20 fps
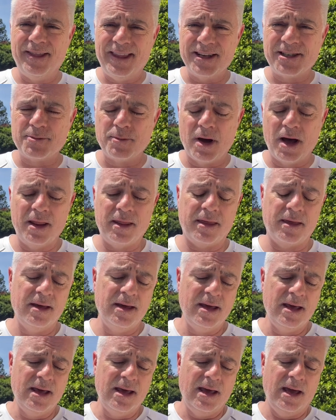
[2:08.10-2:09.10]
this month.
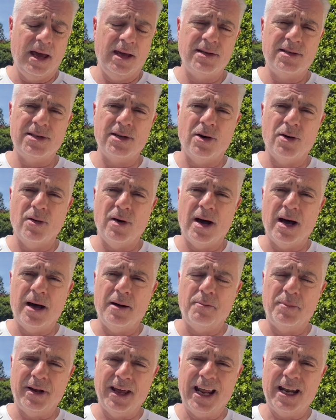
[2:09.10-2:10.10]
And so
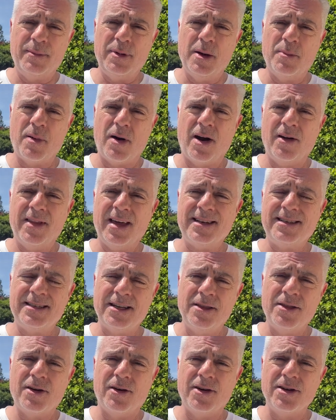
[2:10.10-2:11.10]
plan to be a part in that
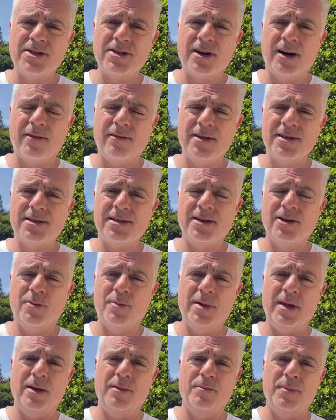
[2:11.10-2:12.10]
10:30 service. He'll
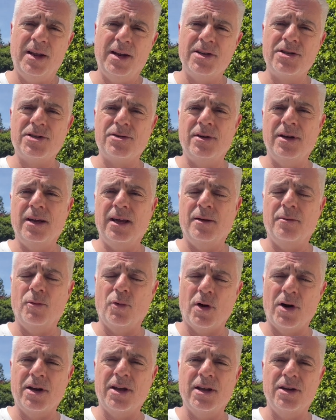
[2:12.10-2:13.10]
be ministering and
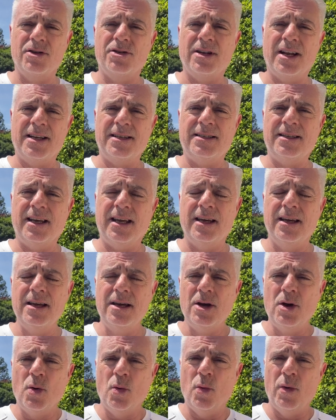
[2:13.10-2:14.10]
working, should I say,
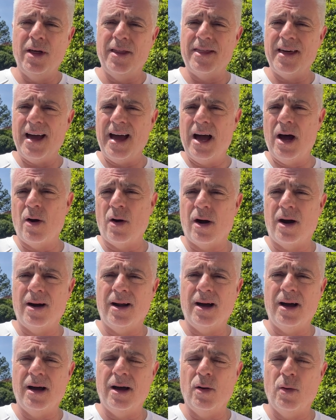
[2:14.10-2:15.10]
with
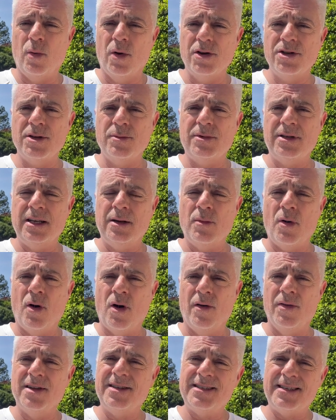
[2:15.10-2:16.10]
our worship team
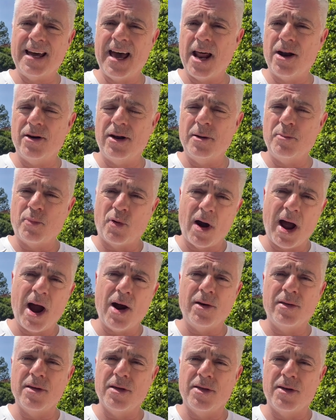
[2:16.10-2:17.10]
on the Saturday
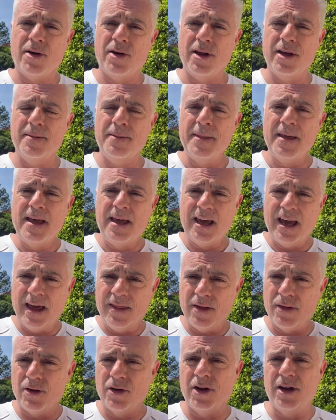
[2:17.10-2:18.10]
prior to the 30th. And
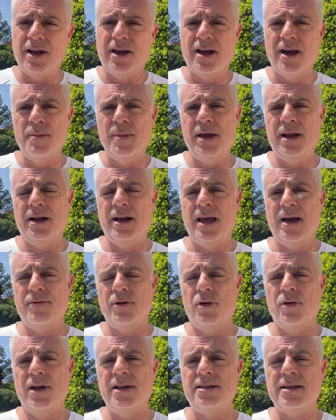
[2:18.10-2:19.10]
then they're going to come in and have a
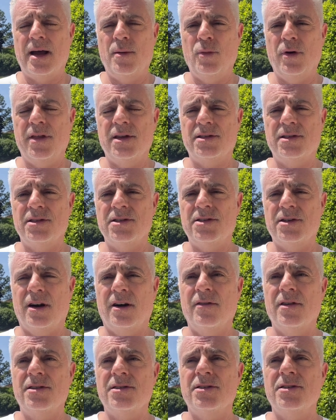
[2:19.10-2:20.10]
great time with us in
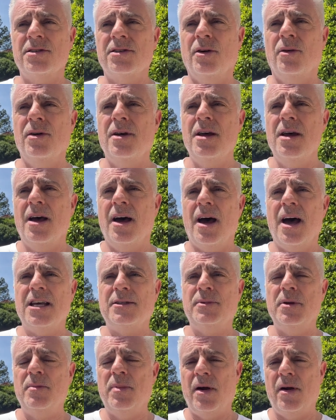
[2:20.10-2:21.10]
service. And so
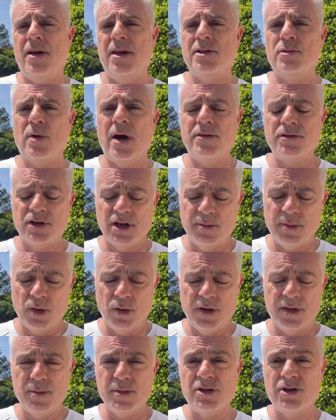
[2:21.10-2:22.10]
Osby Berry, his wife's going to be
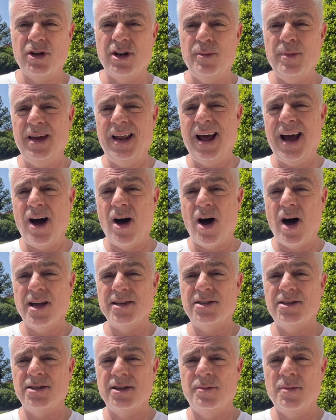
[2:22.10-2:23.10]
with him. It's going to be an
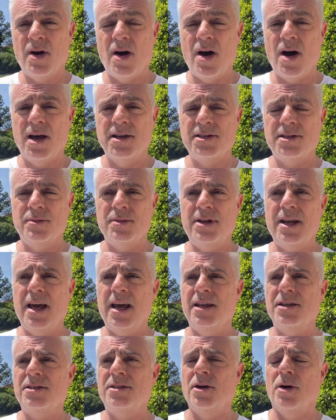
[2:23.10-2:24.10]
awesome, awesome
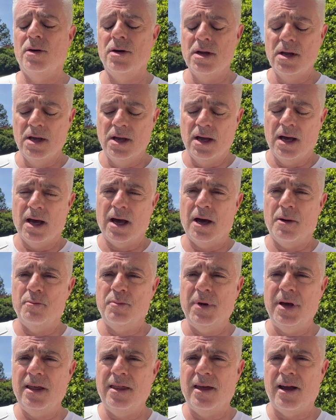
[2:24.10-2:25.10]
day. So
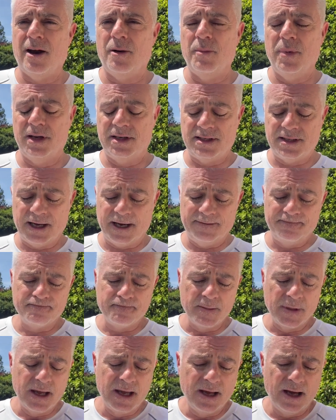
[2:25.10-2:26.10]
be there. But
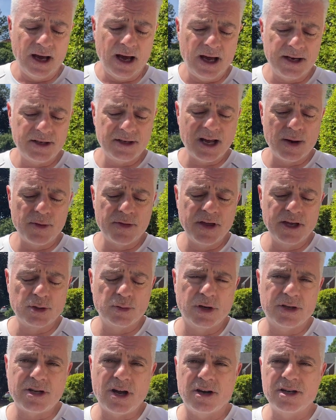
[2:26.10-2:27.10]
just a couple things I
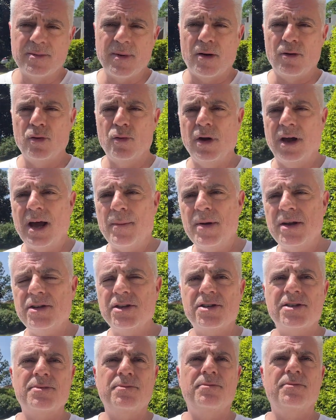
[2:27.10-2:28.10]
want to talk to you about real quick. I've been
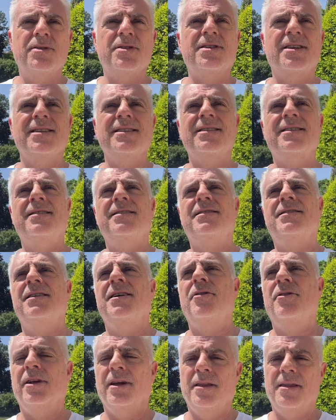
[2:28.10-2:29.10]
just
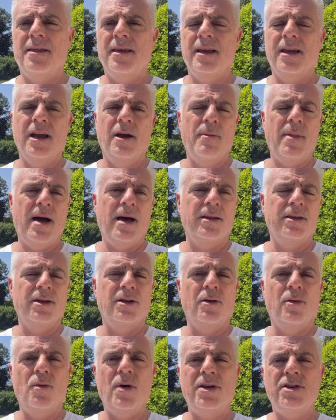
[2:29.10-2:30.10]
considering and thinking about, you
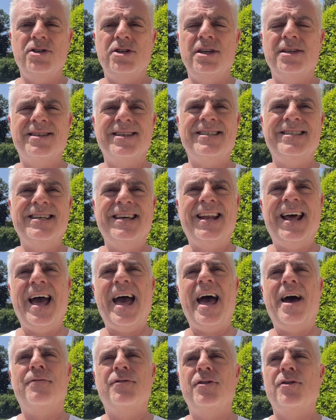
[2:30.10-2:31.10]
know, what Jesus did
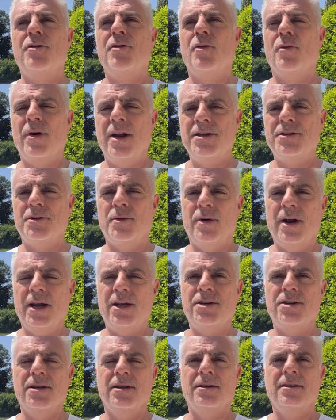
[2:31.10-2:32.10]
after the
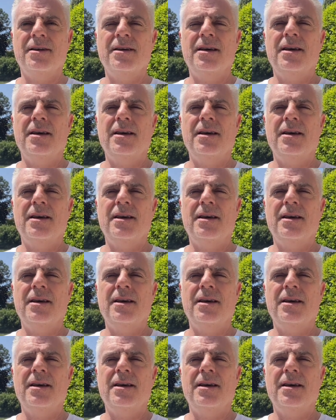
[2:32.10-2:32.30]
resurrection.